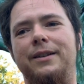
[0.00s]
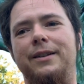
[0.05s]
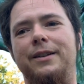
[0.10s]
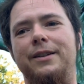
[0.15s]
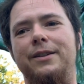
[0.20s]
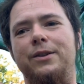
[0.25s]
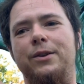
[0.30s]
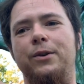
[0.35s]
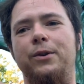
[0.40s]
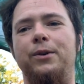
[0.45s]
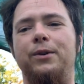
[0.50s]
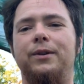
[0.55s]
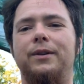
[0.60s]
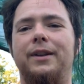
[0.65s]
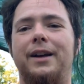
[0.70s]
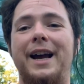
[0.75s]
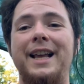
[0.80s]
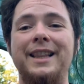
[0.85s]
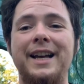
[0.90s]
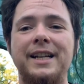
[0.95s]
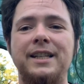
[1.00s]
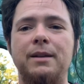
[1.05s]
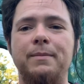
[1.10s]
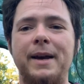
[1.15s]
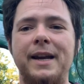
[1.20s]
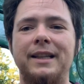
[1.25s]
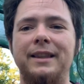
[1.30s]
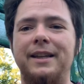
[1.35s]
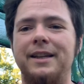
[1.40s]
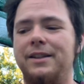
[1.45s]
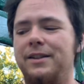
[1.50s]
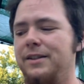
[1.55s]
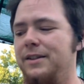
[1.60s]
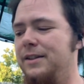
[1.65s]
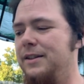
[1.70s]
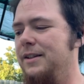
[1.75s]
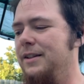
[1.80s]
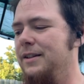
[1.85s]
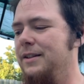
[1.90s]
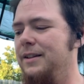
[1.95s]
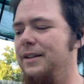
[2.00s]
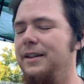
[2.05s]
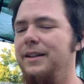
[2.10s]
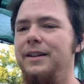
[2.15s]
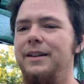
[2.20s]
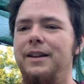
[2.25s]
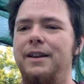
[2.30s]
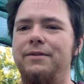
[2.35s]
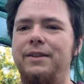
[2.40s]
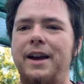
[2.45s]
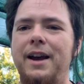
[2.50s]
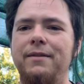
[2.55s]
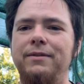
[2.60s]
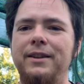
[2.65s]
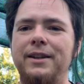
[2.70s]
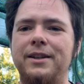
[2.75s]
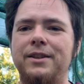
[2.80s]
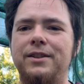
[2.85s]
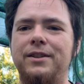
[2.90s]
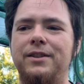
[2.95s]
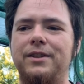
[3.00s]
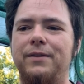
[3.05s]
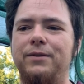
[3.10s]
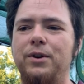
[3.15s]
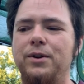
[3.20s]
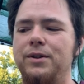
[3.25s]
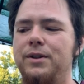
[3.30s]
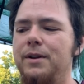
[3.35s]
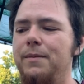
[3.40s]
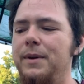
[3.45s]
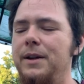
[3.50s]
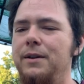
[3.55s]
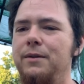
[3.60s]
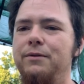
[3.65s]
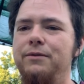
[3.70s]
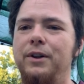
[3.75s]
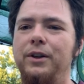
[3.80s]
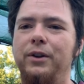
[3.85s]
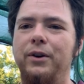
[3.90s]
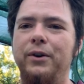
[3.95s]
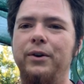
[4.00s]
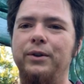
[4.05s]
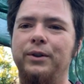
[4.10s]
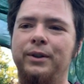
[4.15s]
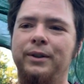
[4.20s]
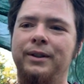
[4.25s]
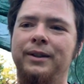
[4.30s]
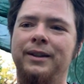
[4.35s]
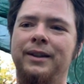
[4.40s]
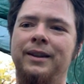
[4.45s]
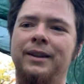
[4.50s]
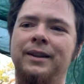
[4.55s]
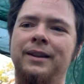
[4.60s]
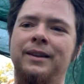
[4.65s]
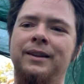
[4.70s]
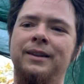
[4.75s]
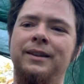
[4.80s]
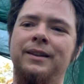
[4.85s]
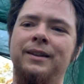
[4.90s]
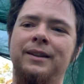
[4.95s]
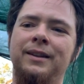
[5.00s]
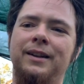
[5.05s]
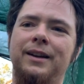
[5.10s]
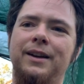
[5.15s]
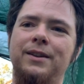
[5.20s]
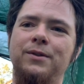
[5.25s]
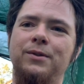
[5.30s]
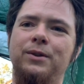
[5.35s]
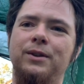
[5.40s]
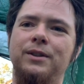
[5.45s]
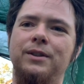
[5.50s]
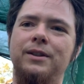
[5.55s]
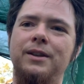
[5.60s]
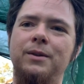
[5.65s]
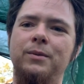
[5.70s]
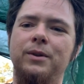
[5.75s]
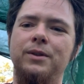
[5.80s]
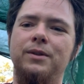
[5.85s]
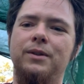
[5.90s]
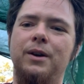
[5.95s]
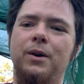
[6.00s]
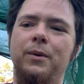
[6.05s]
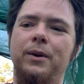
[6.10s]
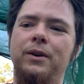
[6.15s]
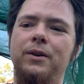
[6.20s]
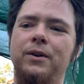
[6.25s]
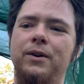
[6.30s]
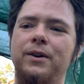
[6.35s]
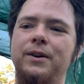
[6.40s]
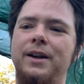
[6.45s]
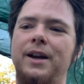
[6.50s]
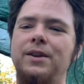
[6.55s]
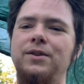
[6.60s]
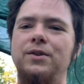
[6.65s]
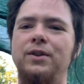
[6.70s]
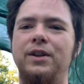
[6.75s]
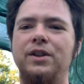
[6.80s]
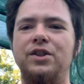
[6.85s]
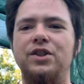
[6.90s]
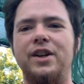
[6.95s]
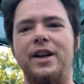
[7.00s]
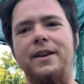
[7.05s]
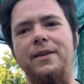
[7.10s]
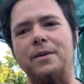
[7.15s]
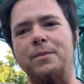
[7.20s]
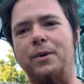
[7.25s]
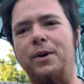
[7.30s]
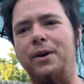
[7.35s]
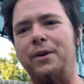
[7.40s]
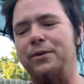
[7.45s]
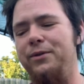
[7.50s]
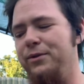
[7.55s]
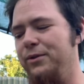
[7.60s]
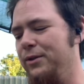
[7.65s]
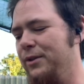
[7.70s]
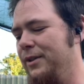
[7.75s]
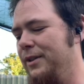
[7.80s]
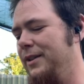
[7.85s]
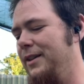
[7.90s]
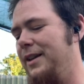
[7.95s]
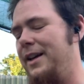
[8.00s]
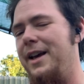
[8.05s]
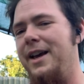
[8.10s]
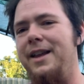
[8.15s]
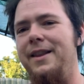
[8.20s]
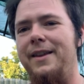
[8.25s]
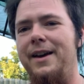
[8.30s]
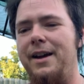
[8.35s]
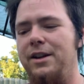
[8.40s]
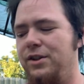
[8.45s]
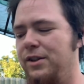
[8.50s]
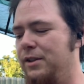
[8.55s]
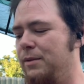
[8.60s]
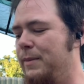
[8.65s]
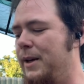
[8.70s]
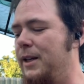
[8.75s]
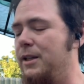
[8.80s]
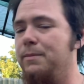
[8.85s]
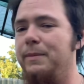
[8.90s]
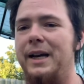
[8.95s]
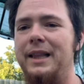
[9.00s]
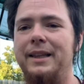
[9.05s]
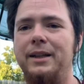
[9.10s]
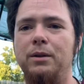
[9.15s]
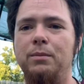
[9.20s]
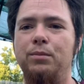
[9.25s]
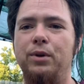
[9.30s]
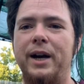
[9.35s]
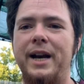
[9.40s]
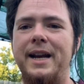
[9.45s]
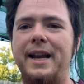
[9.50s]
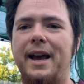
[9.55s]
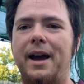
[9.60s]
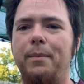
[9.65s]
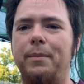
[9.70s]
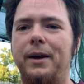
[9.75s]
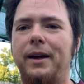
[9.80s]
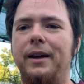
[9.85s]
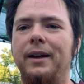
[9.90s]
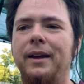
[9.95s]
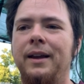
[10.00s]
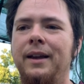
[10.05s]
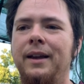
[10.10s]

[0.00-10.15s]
So I like to make lists. If I have lists, I've got something to follow. And you can see what's going on, and you can check them off. And that just makes my little brain happy.